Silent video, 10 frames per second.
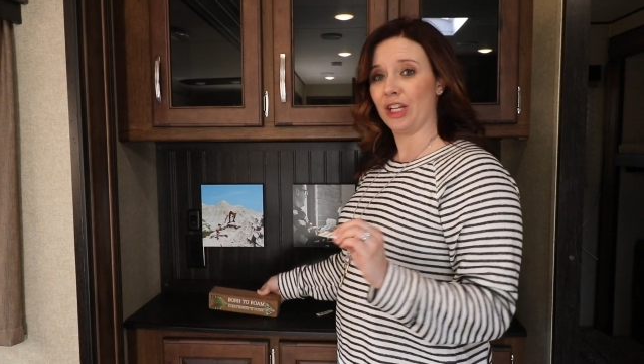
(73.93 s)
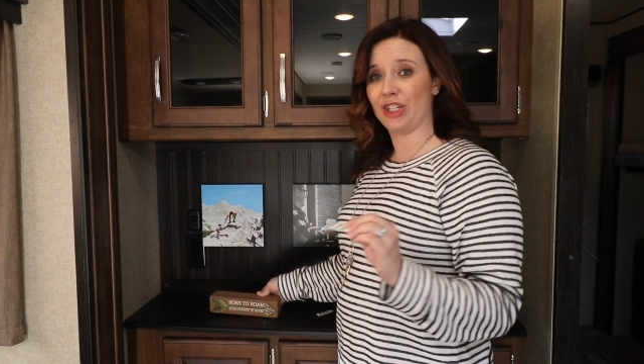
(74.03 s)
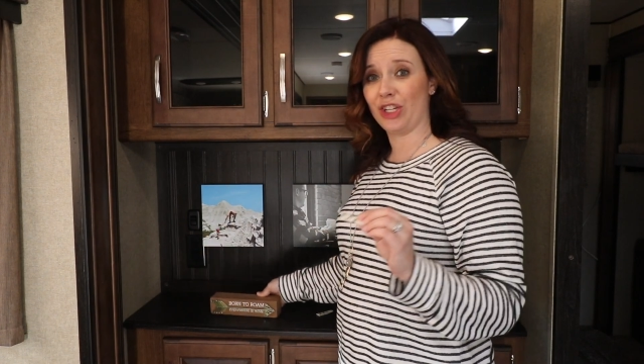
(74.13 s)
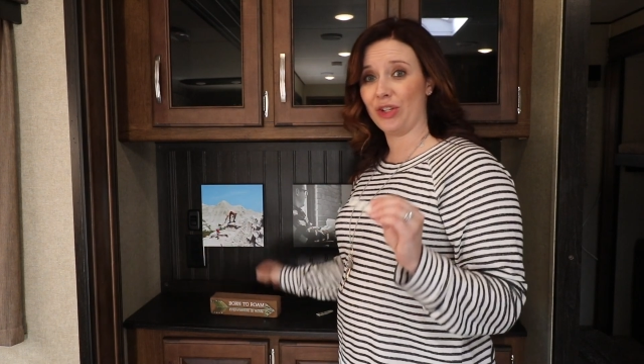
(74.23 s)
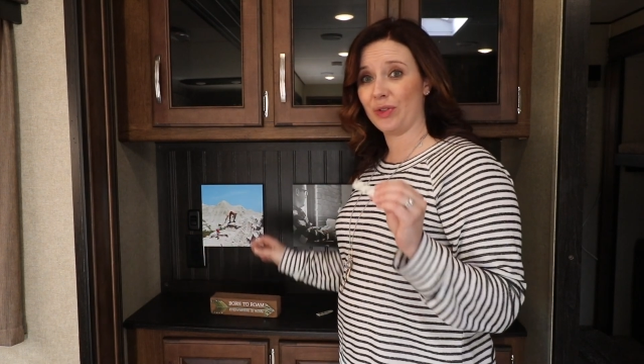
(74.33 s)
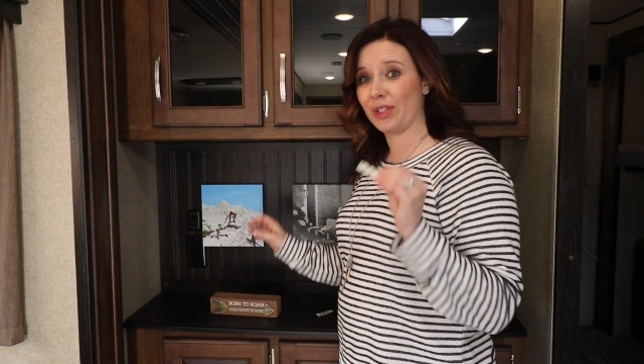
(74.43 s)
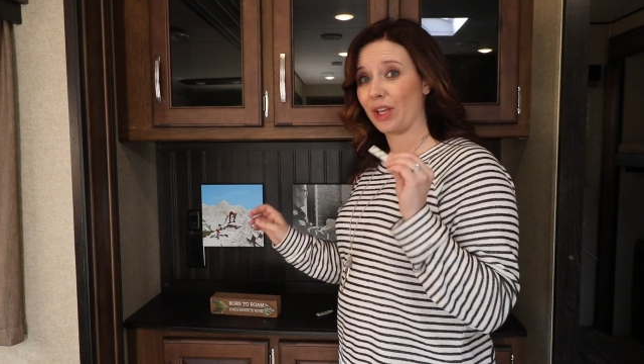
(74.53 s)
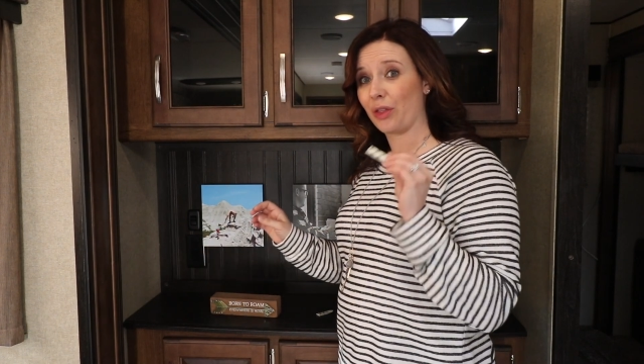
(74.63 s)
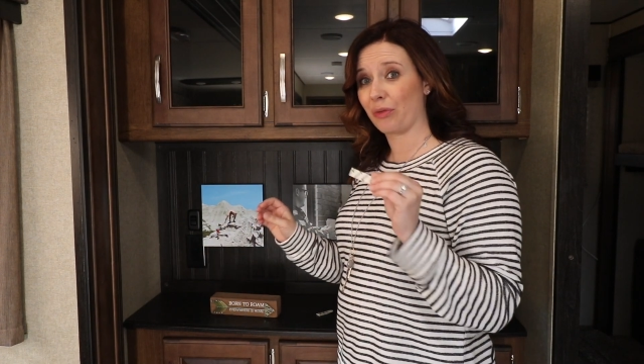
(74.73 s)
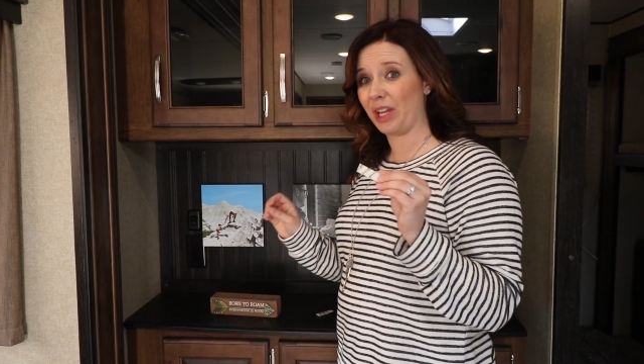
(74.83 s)
To use
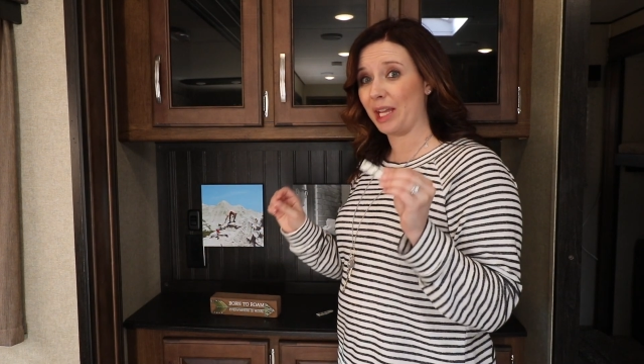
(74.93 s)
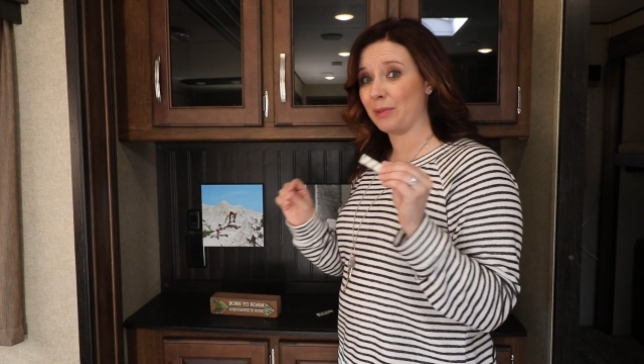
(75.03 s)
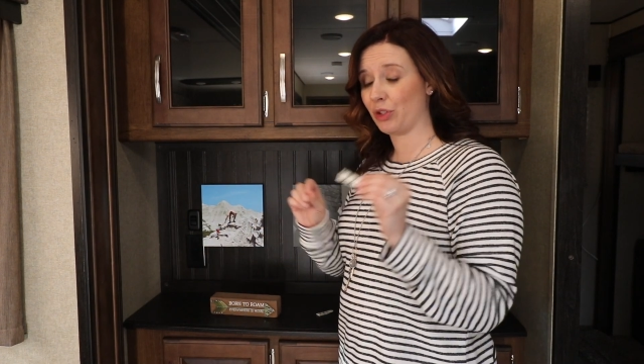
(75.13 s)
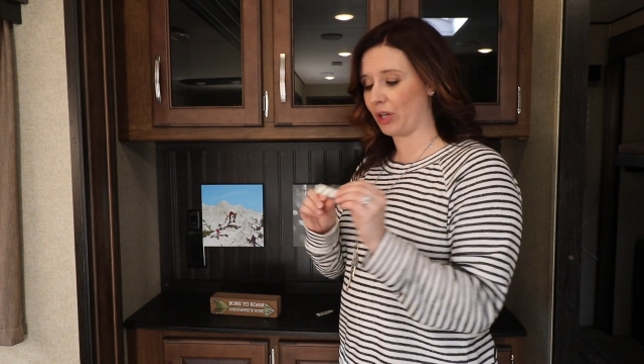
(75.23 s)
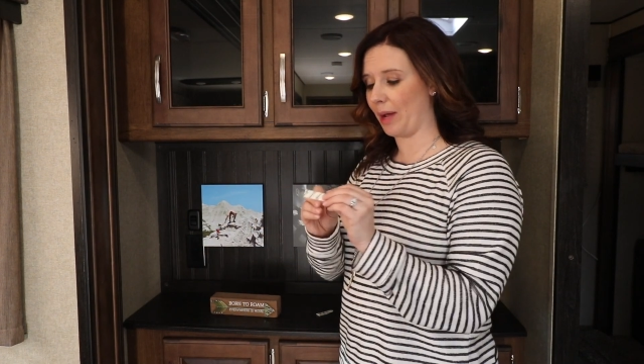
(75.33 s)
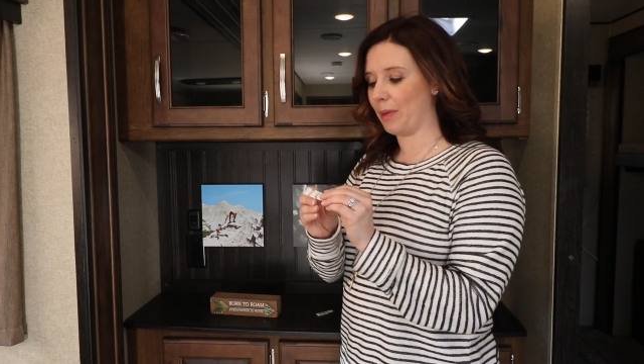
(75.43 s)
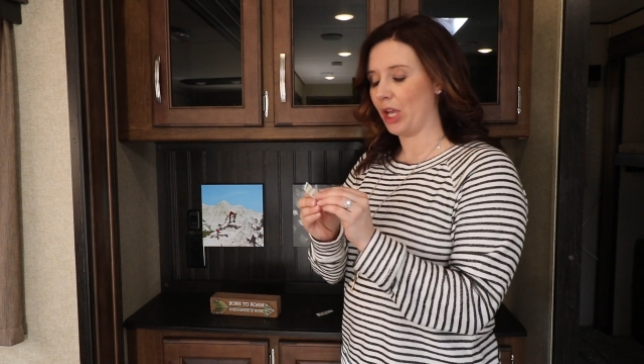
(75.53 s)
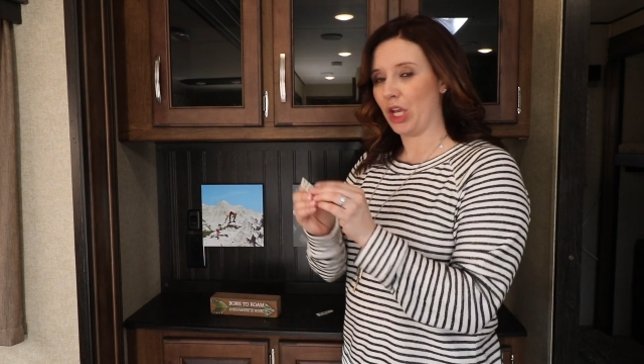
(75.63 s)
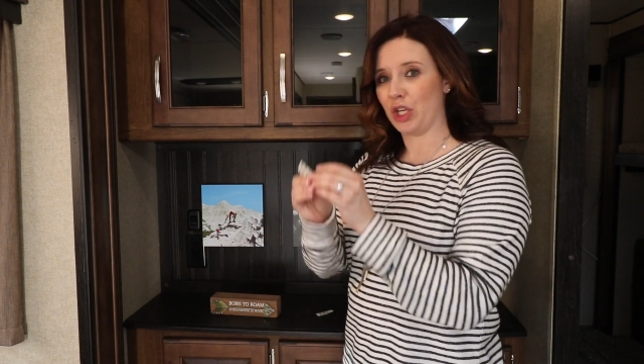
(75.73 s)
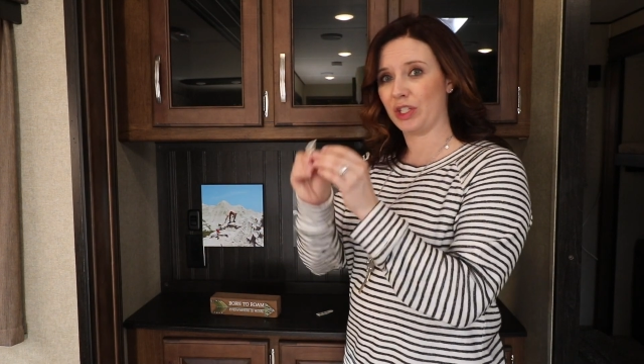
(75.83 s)
a 3M strip,
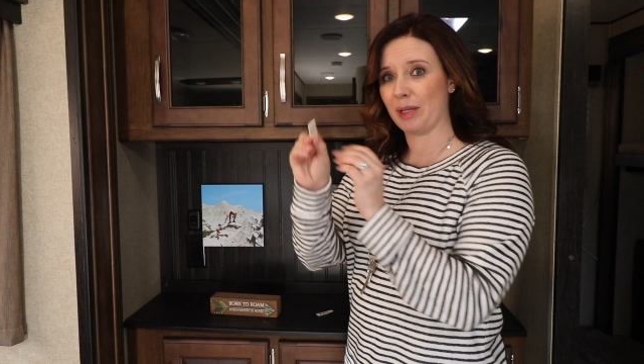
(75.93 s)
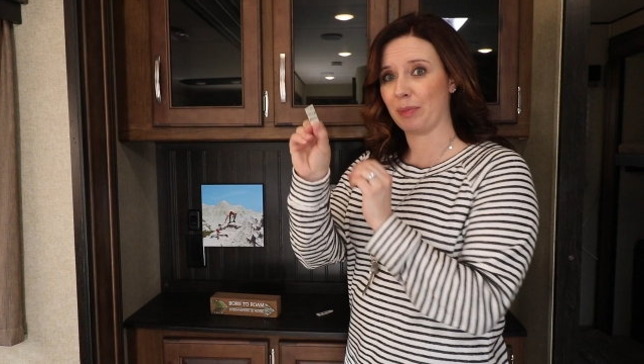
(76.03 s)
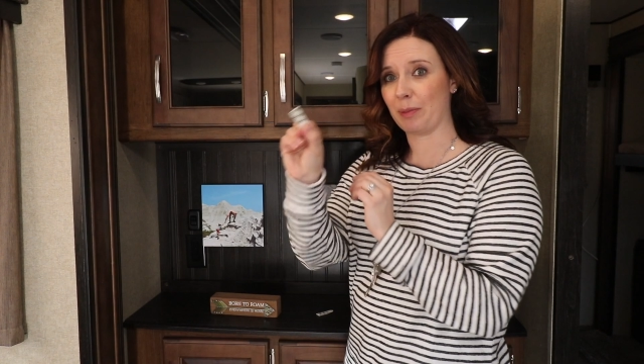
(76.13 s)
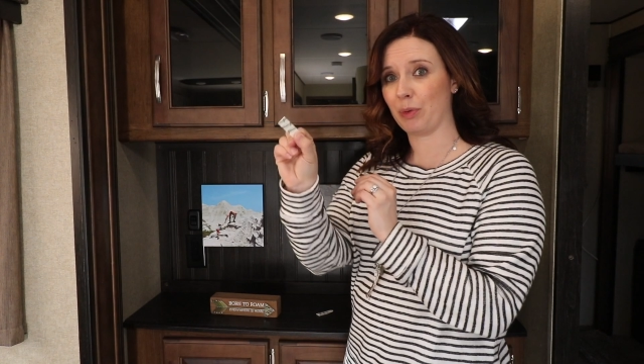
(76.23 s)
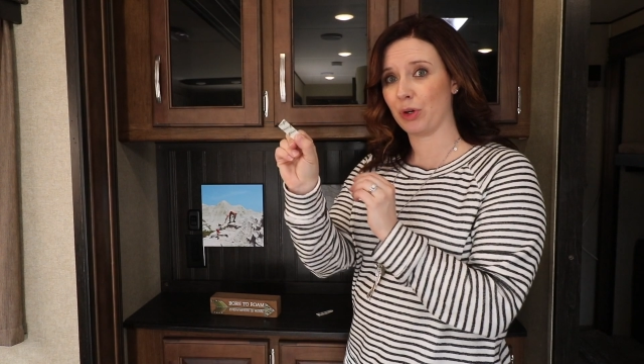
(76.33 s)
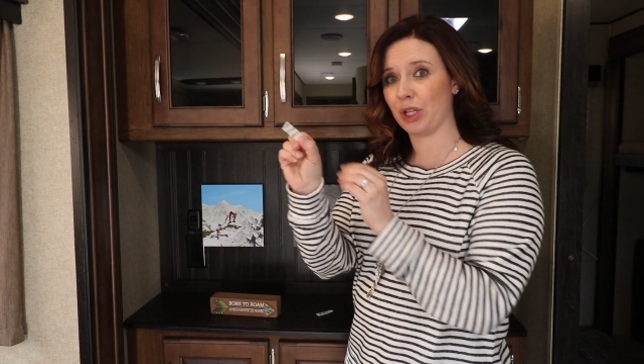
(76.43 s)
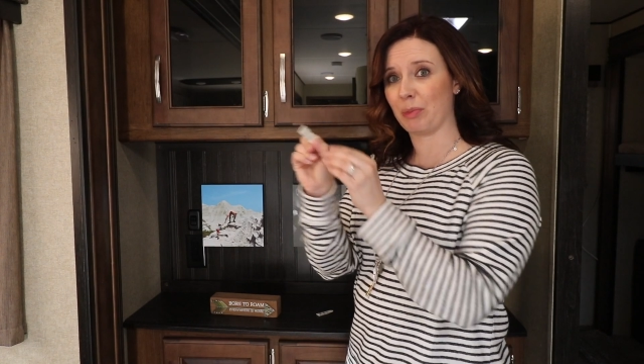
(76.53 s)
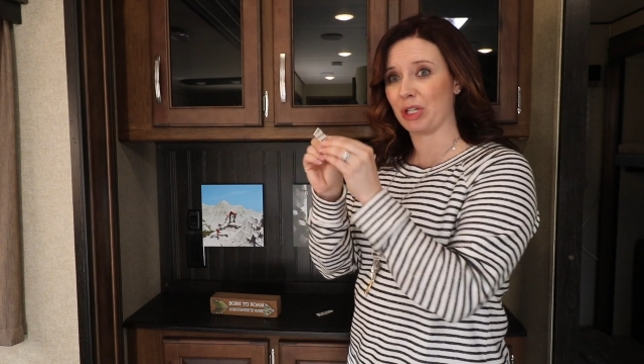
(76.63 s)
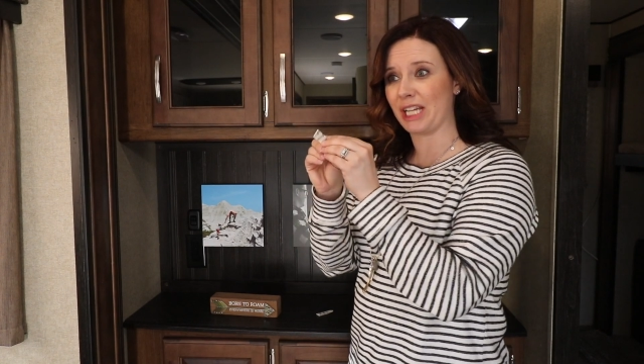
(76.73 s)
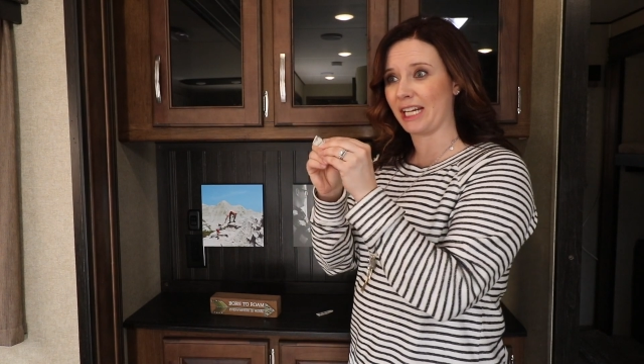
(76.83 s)
you simply pull the
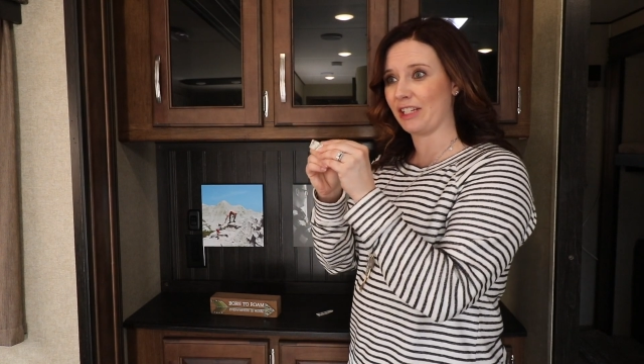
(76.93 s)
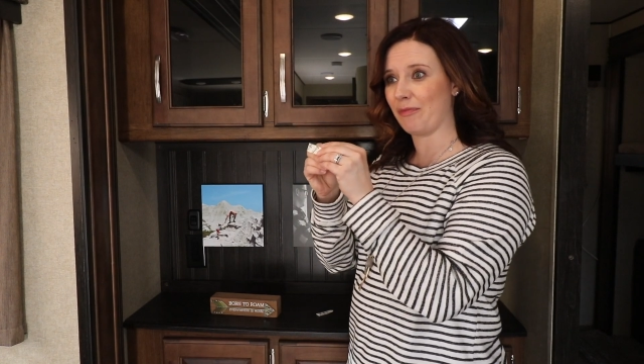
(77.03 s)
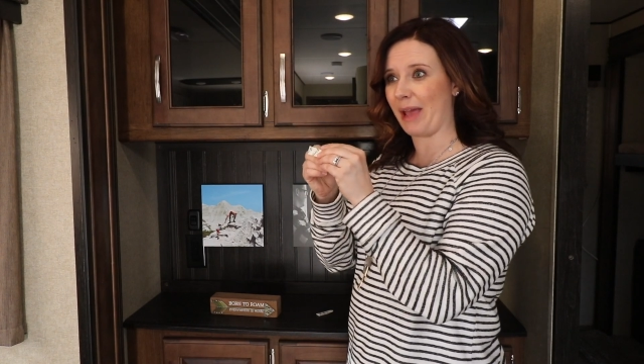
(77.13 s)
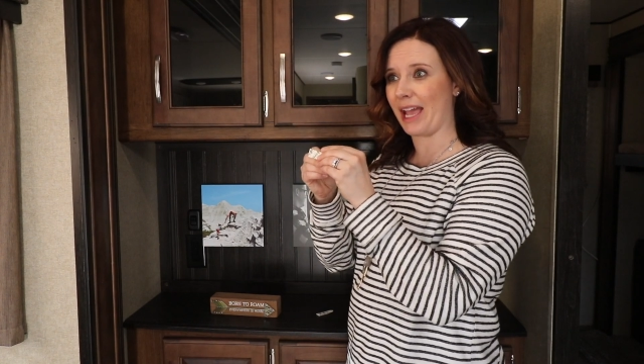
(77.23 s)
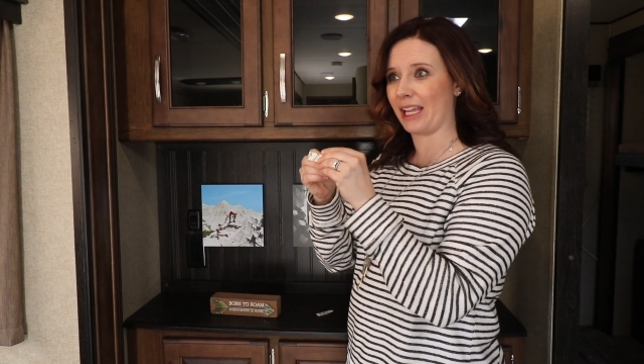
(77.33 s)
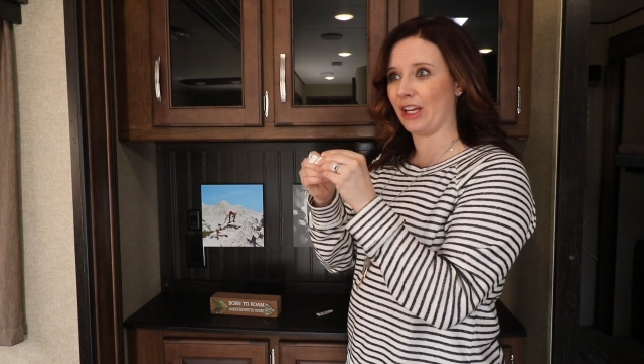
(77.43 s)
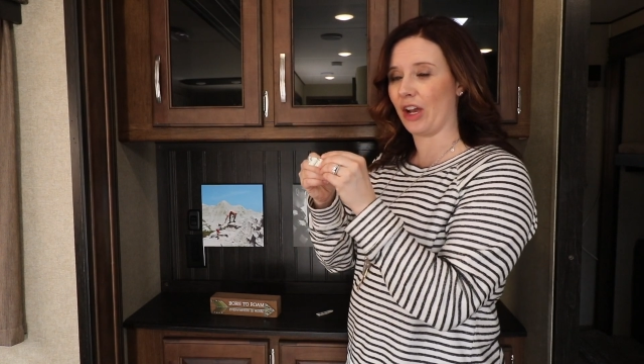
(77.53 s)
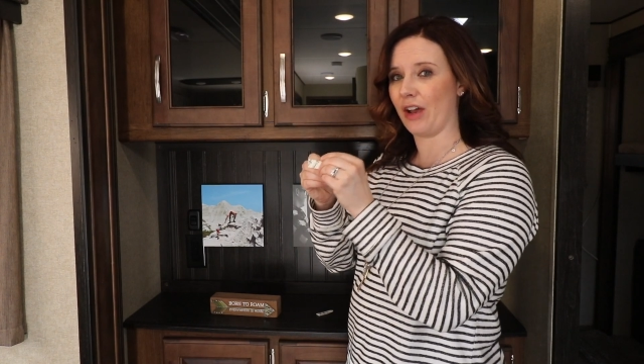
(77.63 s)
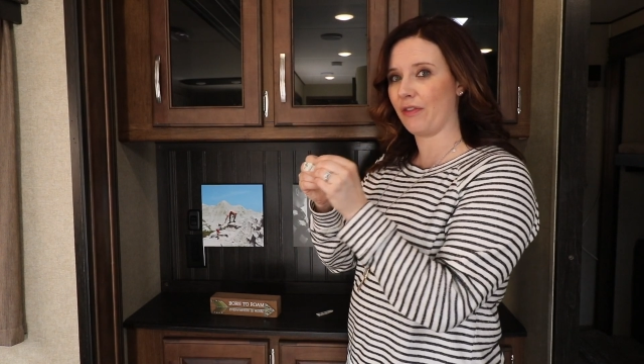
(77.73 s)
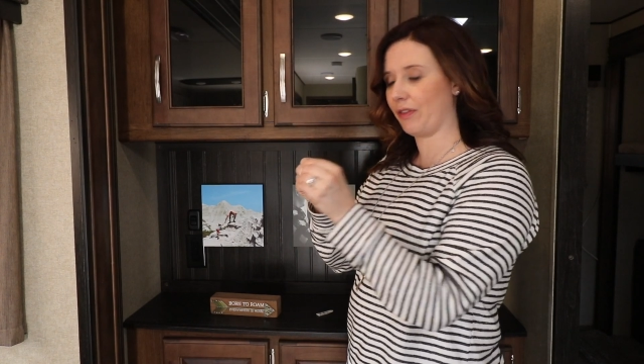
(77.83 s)
protective backing
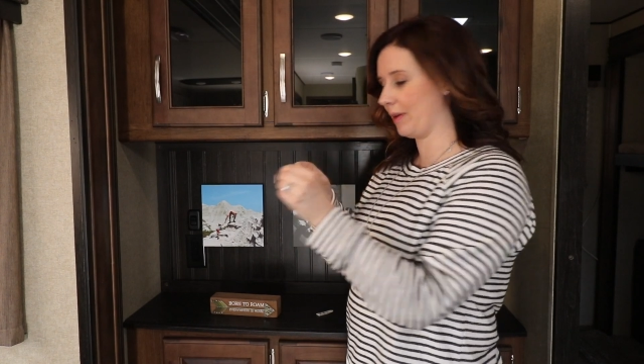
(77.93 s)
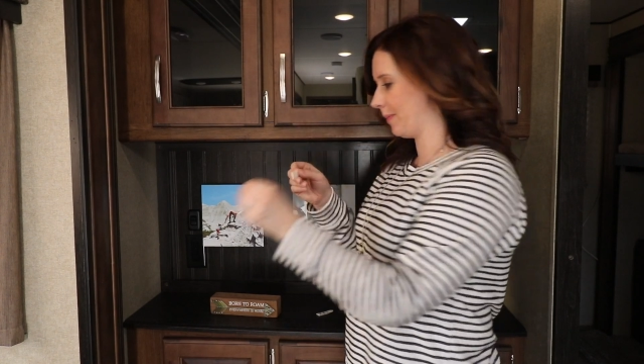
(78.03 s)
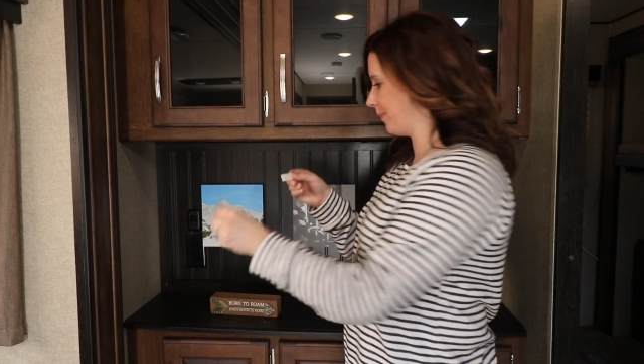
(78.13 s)
off